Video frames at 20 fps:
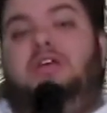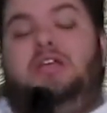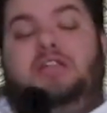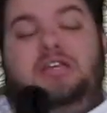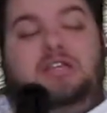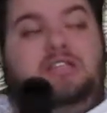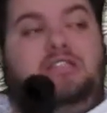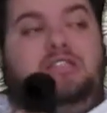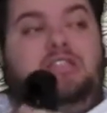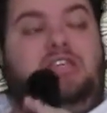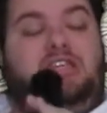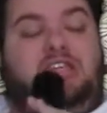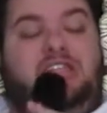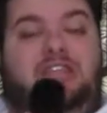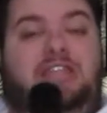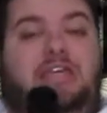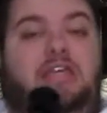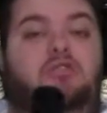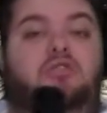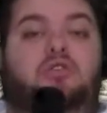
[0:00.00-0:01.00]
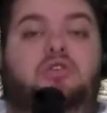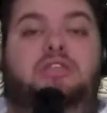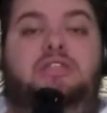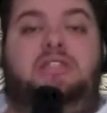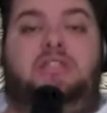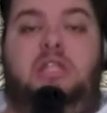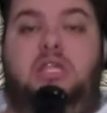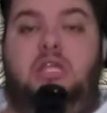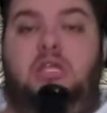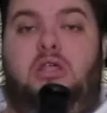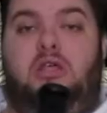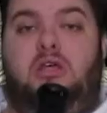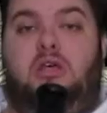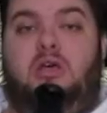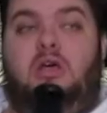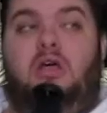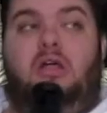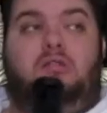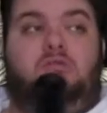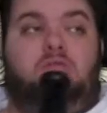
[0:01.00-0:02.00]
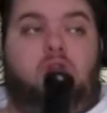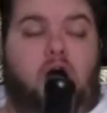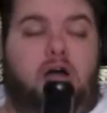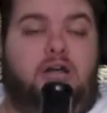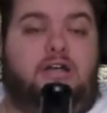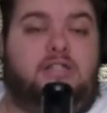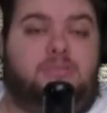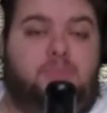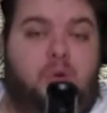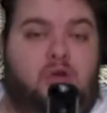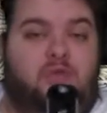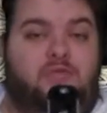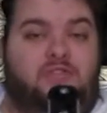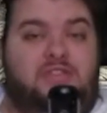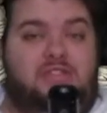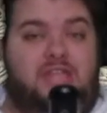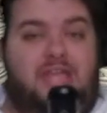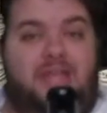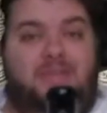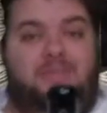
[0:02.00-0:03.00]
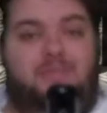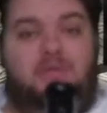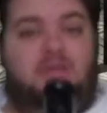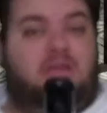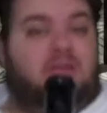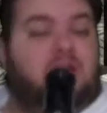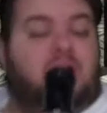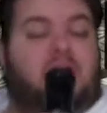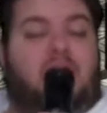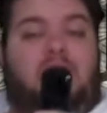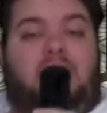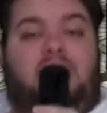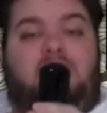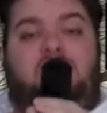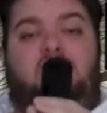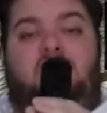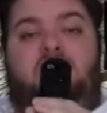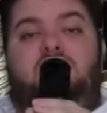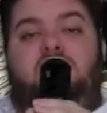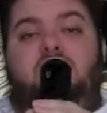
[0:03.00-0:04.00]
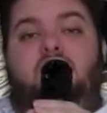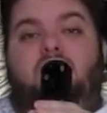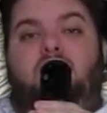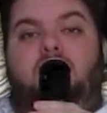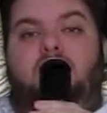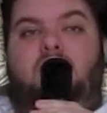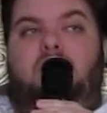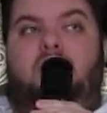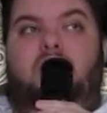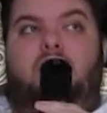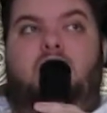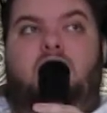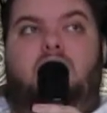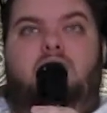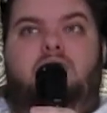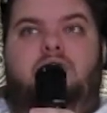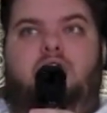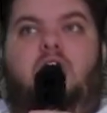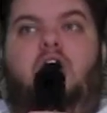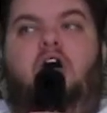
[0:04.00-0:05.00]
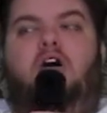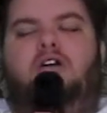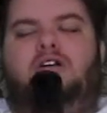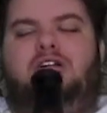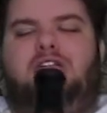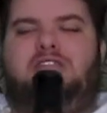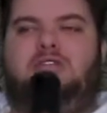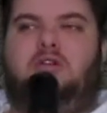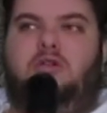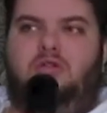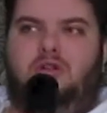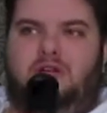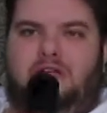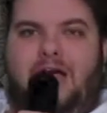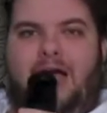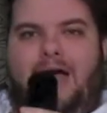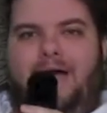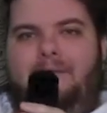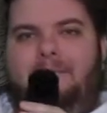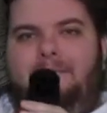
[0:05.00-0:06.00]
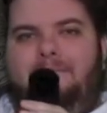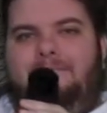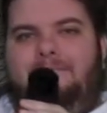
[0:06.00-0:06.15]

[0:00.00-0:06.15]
Because the Cathedral is the longest part of this game, and it's also the hardest to look at